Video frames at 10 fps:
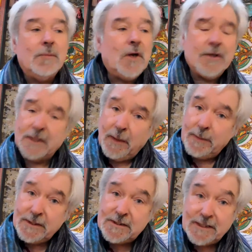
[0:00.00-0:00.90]
kind of going
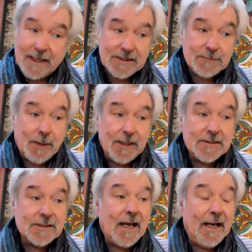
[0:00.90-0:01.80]
into that space
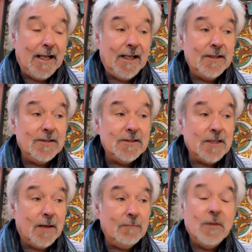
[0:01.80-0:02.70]

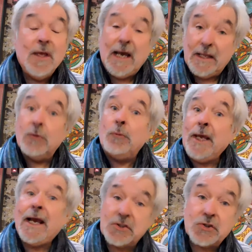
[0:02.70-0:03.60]
and the
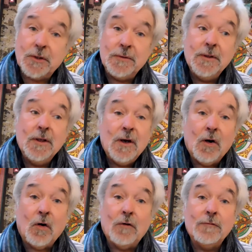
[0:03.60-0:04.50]
reaction
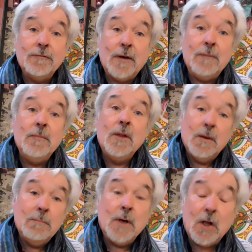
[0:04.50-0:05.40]
of
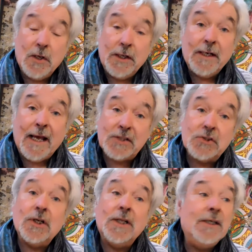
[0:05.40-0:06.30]
Merlin
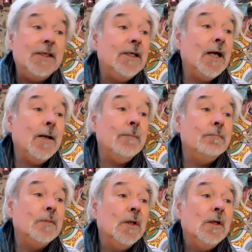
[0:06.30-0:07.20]

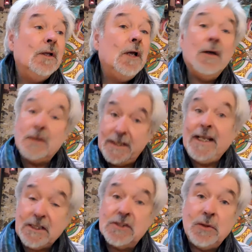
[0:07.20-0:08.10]
actually
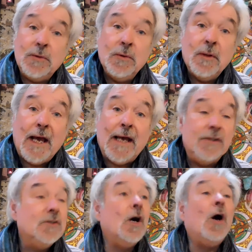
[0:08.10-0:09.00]
connecting
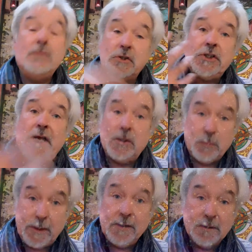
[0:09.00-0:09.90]
and
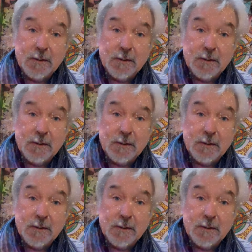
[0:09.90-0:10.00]
overshadowing.